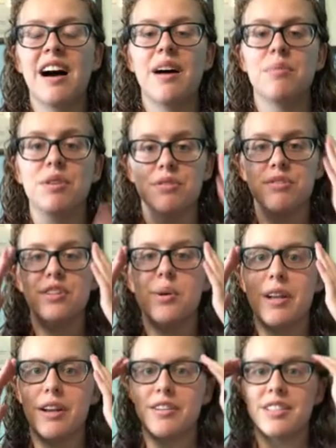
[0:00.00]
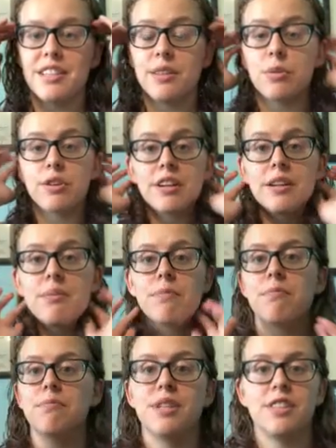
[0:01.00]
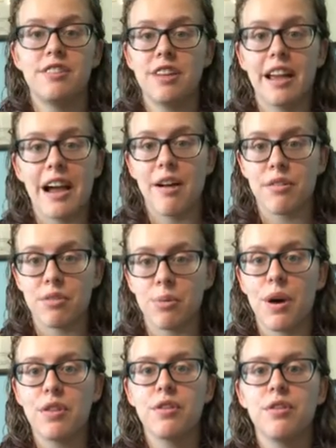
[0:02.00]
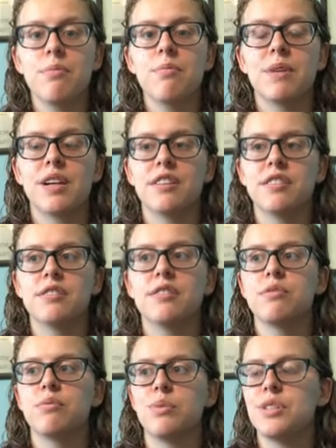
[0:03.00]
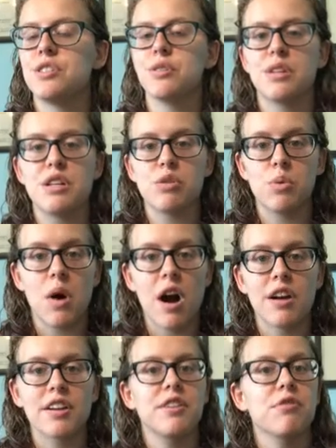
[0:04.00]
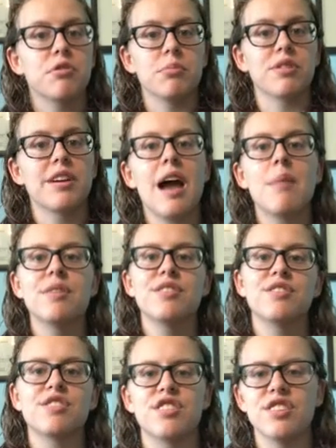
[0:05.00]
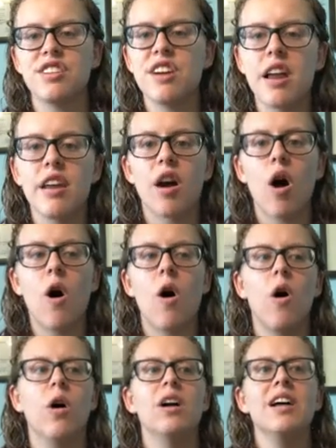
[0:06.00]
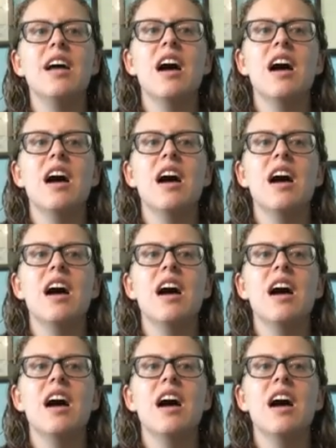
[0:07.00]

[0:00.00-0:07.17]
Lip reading: there's no guarantee that we're gonna be staying out of the weather, because we still need to walk from the cabins to the dining hall,